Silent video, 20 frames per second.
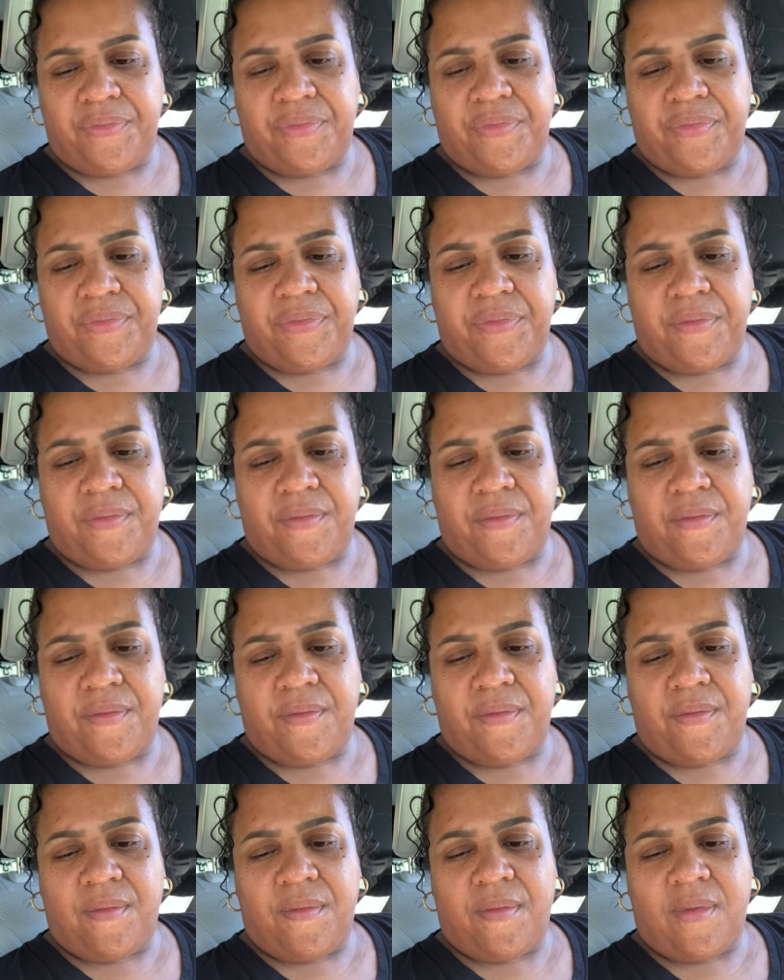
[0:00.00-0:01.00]

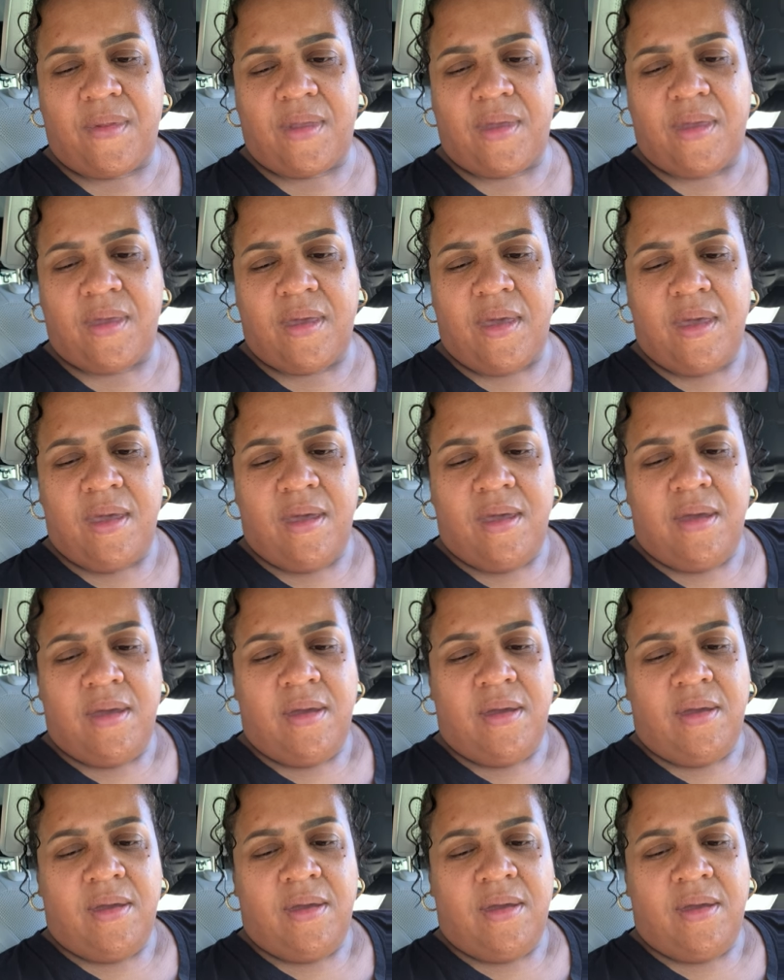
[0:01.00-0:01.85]
[no speech]